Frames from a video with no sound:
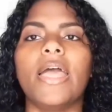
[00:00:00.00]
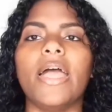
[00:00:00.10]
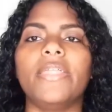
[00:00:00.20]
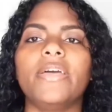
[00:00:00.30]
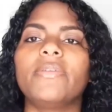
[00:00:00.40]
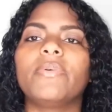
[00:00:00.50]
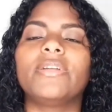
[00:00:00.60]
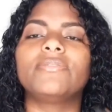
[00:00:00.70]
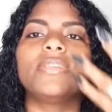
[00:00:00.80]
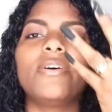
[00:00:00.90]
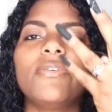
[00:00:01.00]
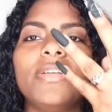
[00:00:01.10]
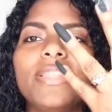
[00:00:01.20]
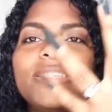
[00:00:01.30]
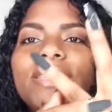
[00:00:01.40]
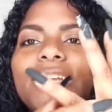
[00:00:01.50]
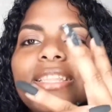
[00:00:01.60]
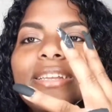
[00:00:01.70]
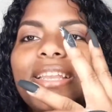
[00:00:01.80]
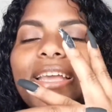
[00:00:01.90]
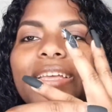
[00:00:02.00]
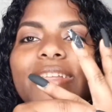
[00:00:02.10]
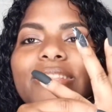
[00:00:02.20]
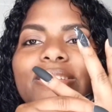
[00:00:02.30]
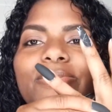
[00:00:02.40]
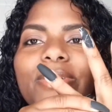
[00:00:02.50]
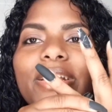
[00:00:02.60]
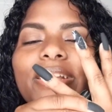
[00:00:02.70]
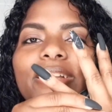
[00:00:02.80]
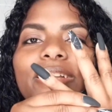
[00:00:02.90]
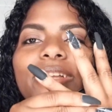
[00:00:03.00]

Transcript: And then what else? Oh, and that's it. And then like this ring.